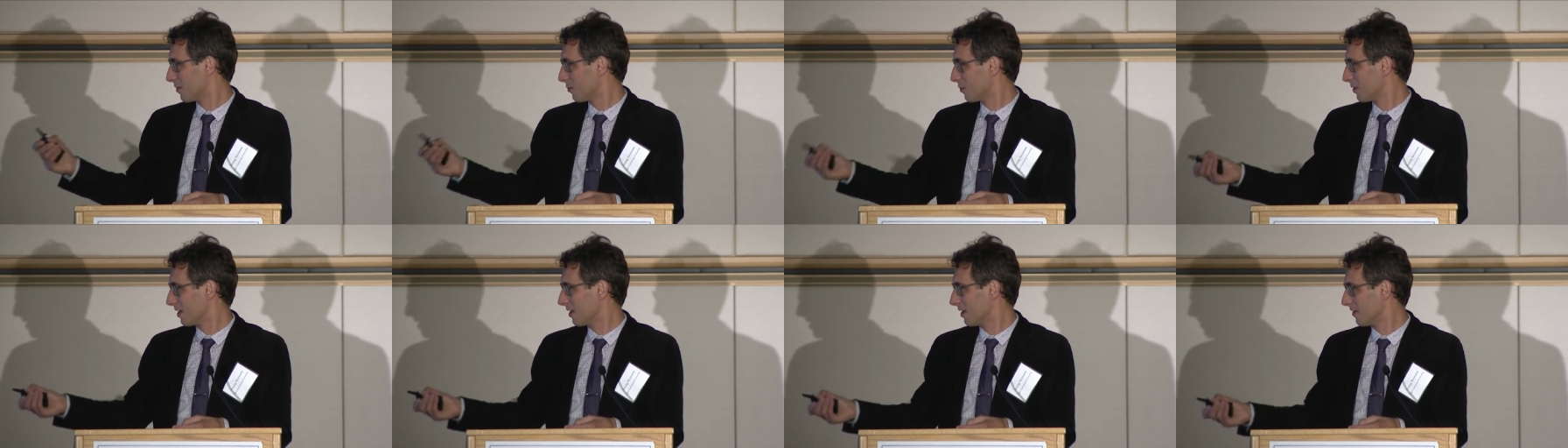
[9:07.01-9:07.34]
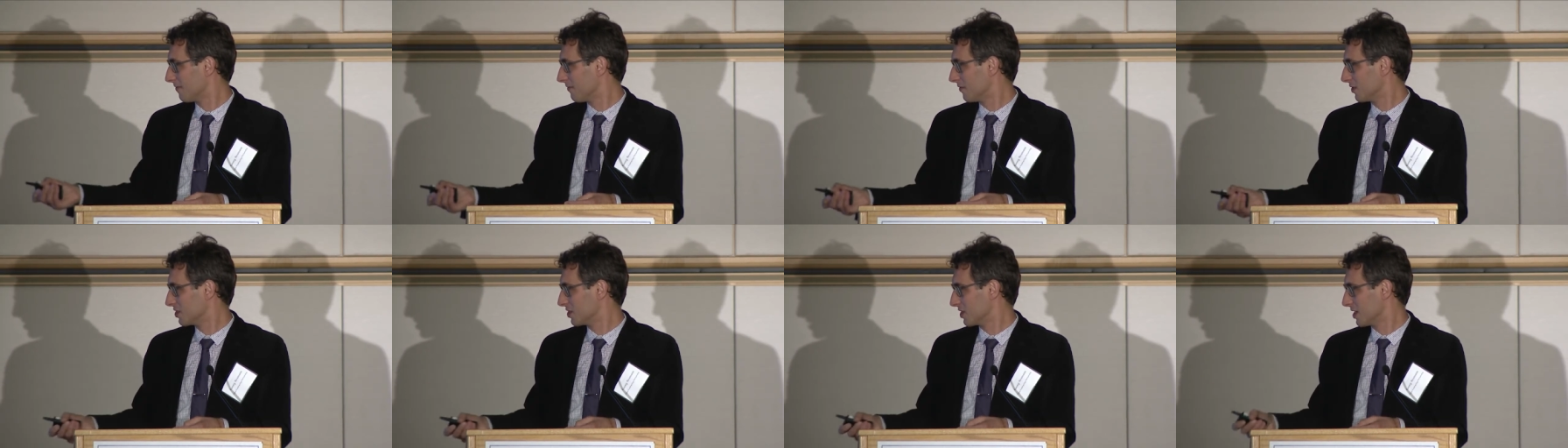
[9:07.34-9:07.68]
we have
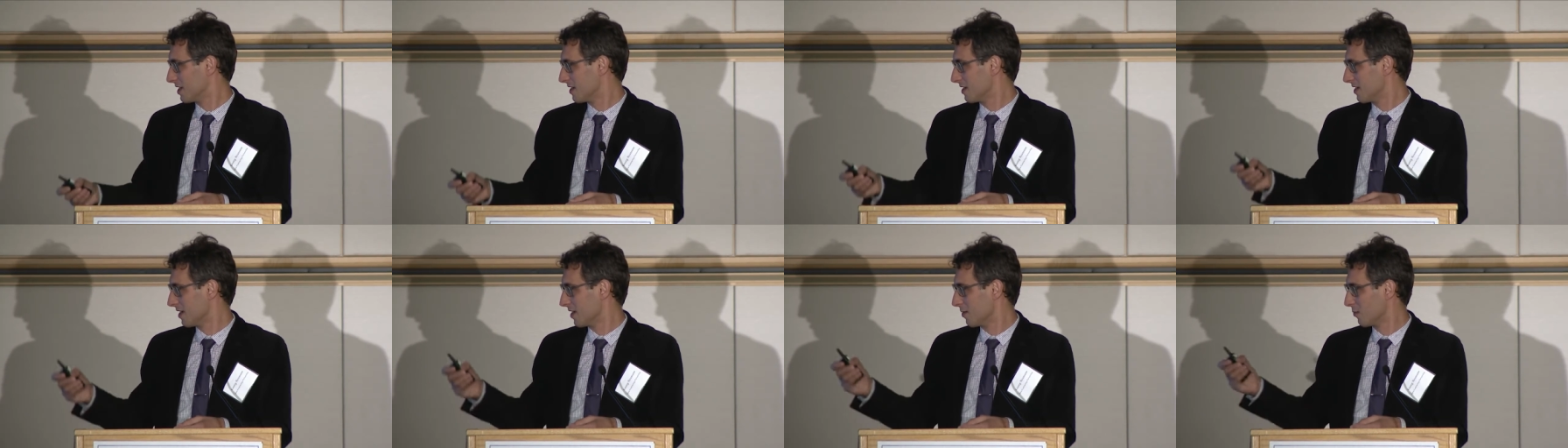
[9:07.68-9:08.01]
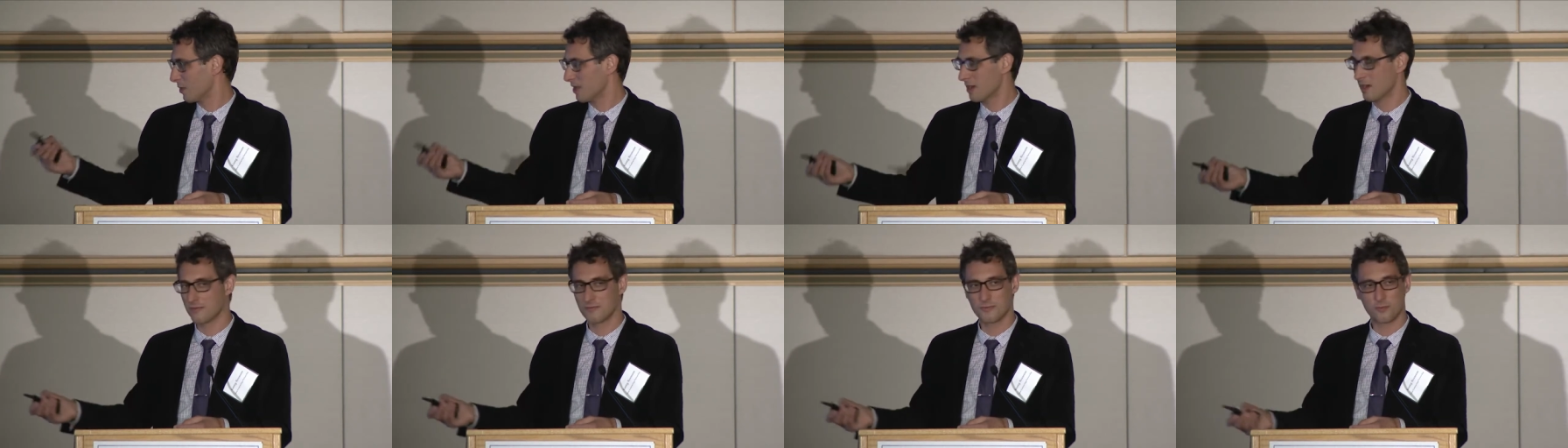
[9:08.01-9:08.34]
Virginia,
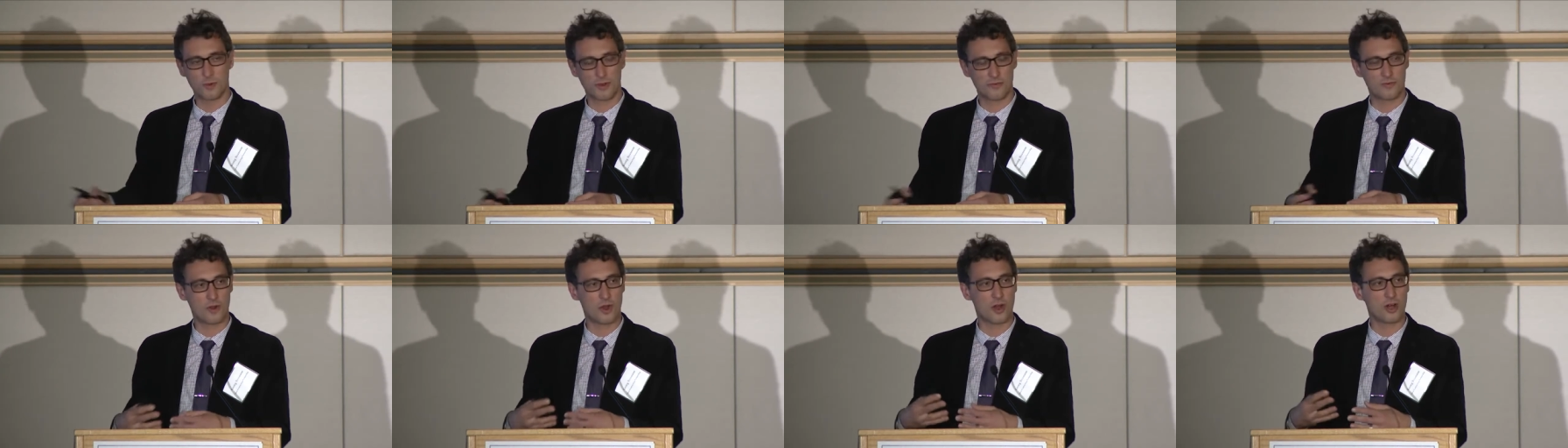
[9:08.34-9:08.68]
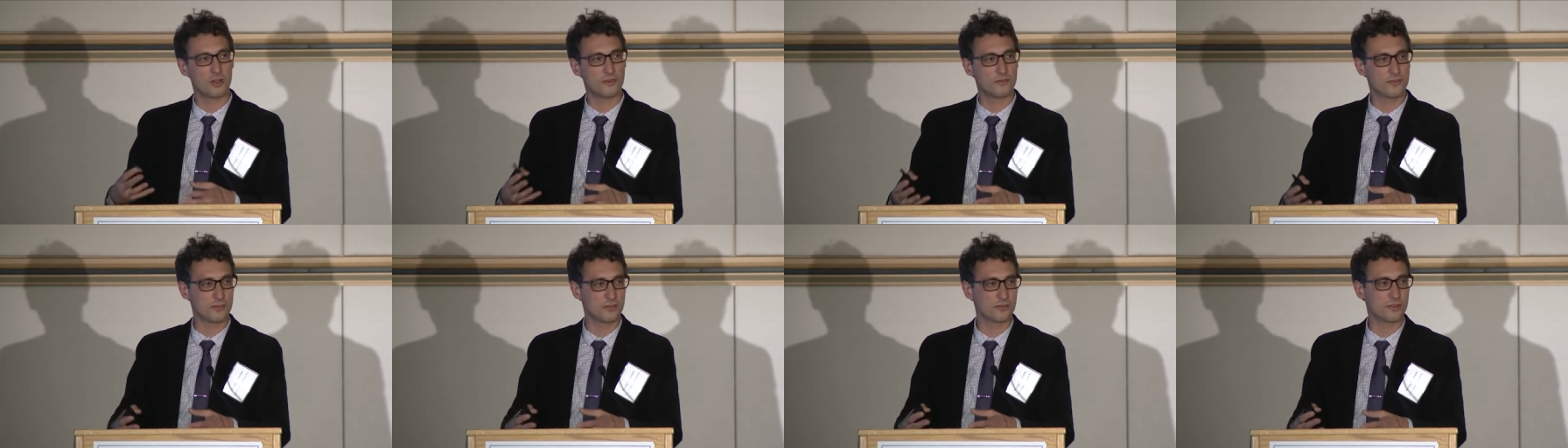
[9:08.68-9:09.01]
we have all
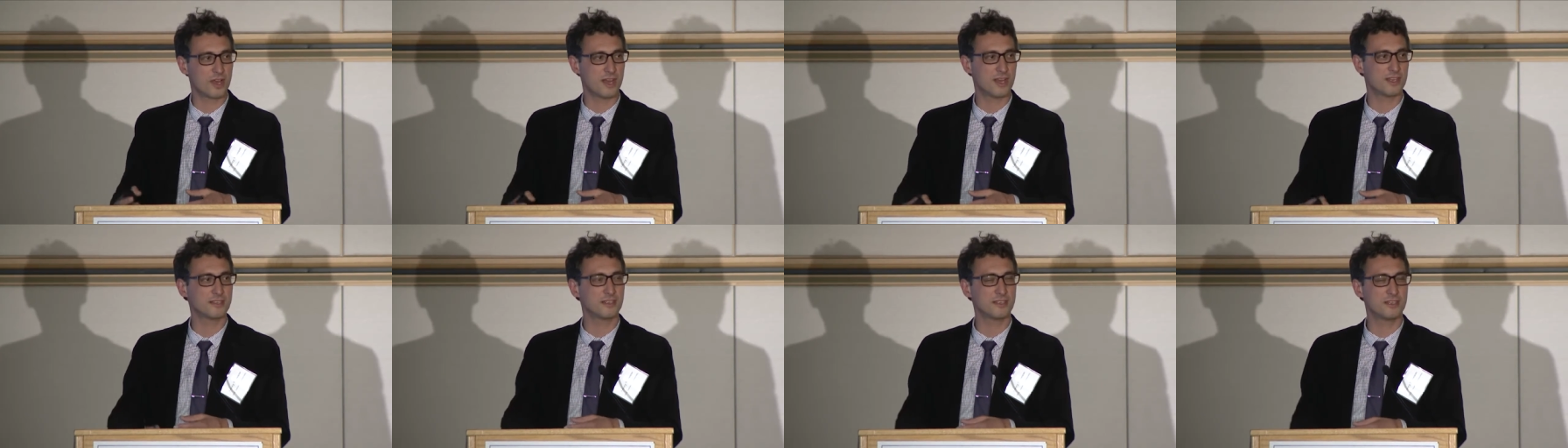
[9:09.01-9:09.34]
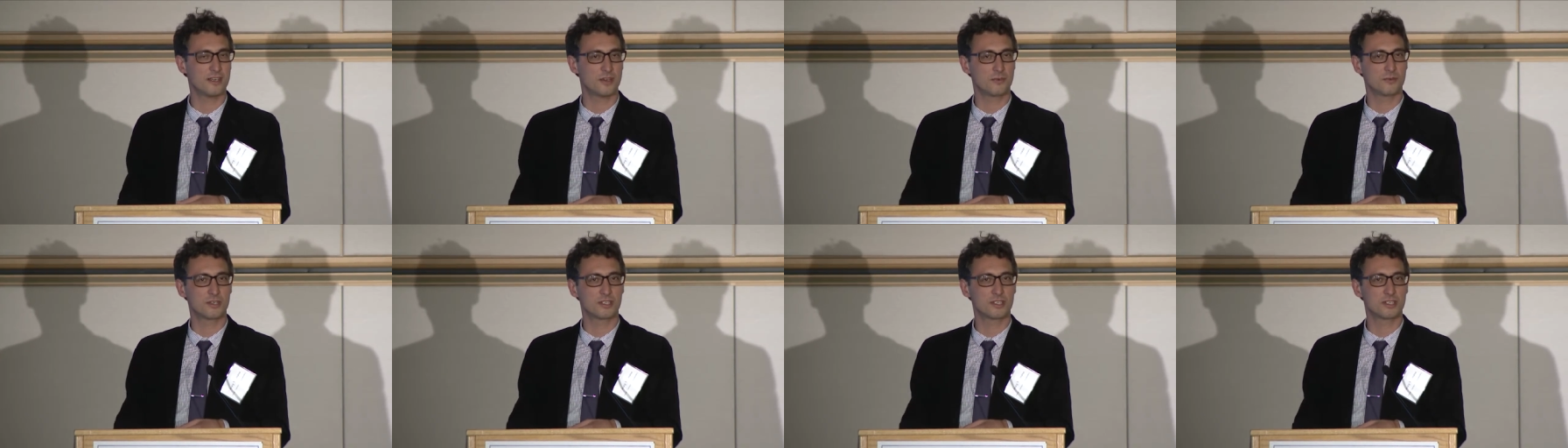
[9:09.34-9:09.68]
of you guys
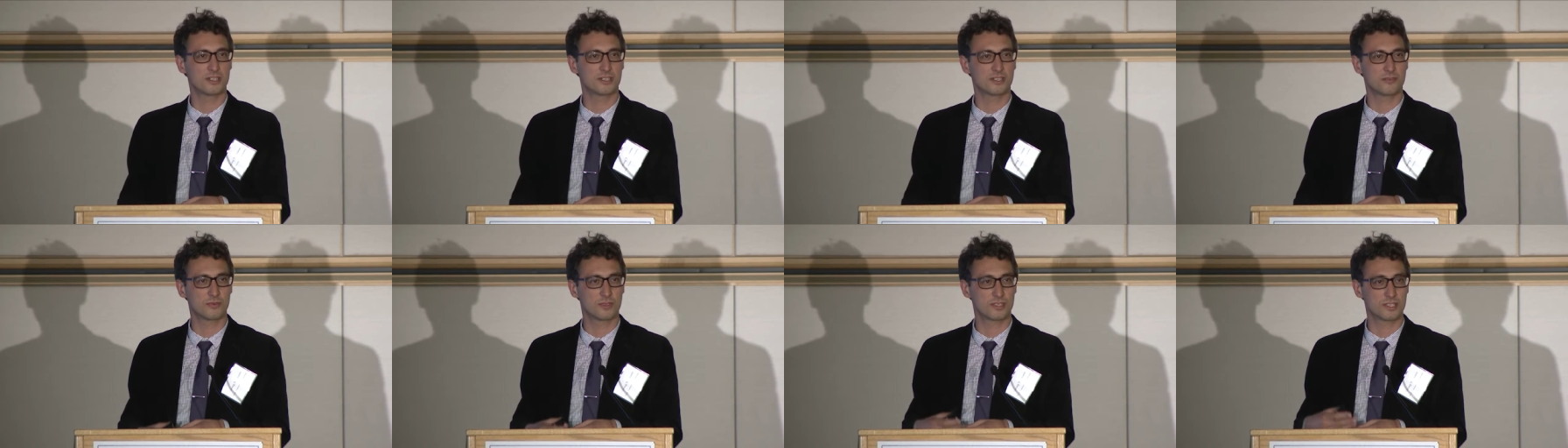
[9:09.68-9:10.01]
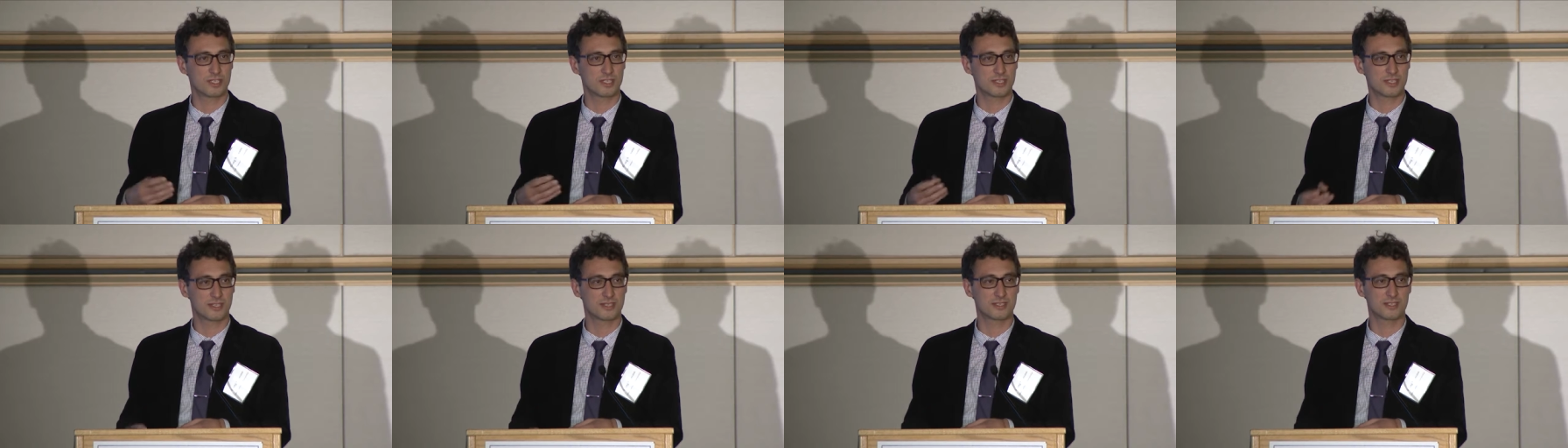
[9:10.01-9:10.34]
here, which
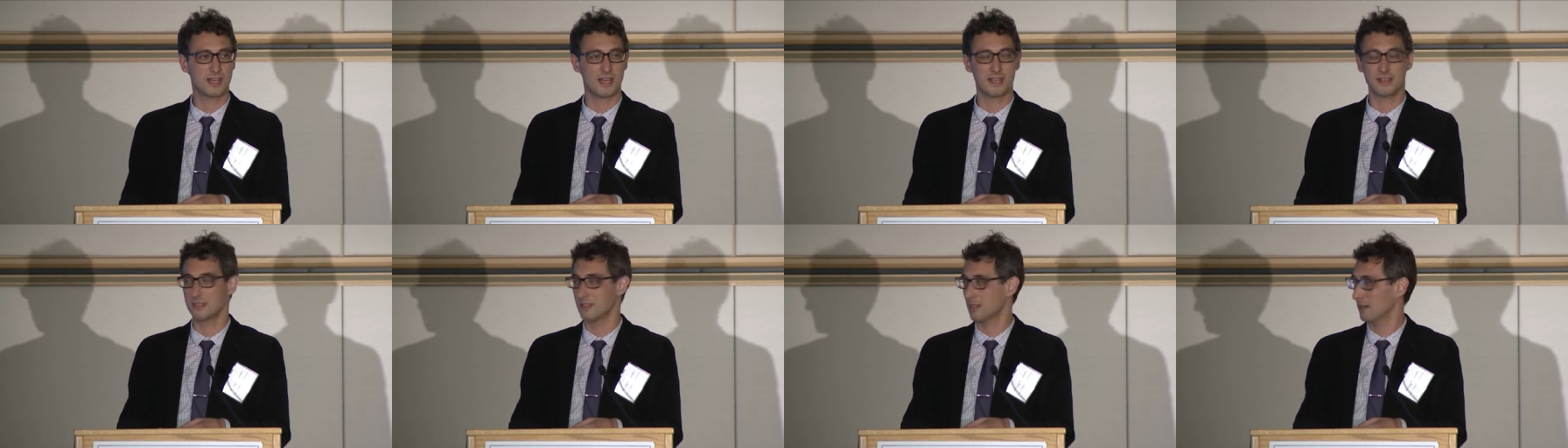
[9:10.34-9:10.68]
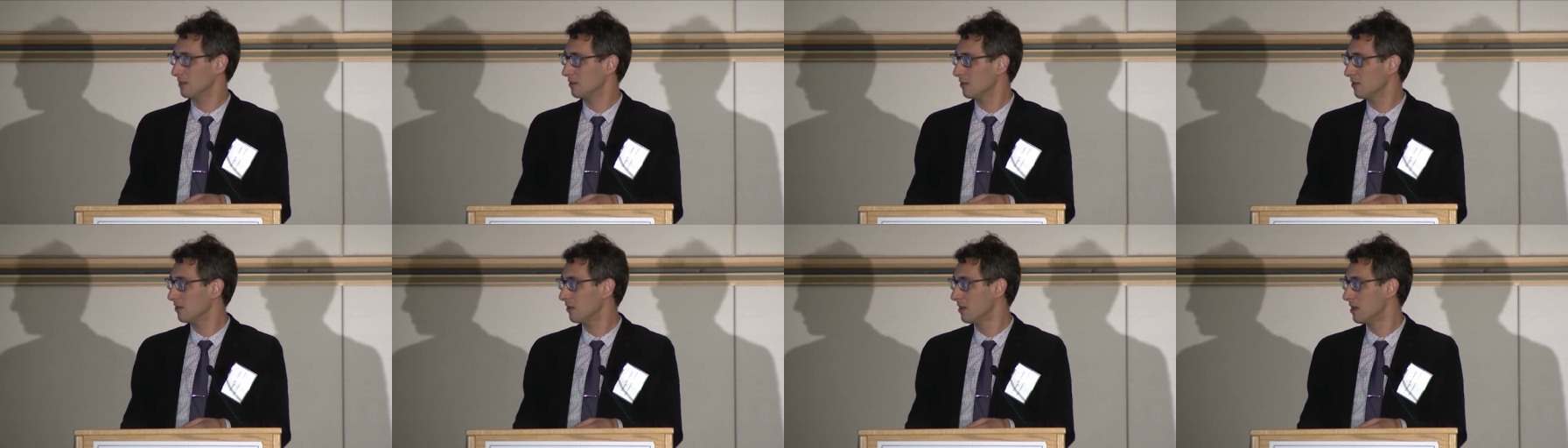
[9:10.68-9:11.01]
is
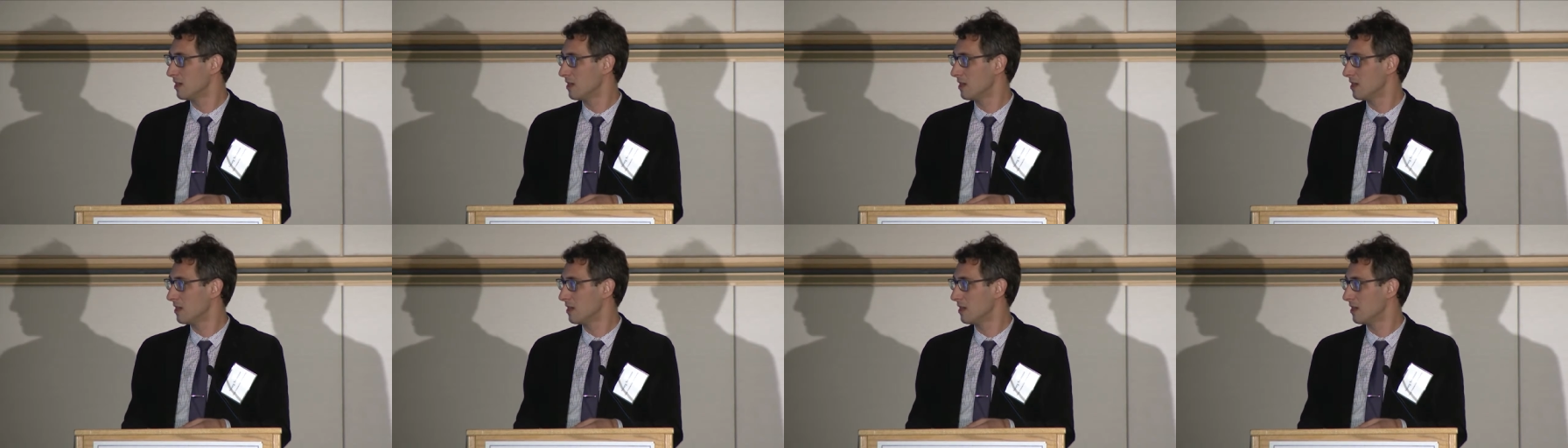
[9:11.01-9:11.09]
exciting,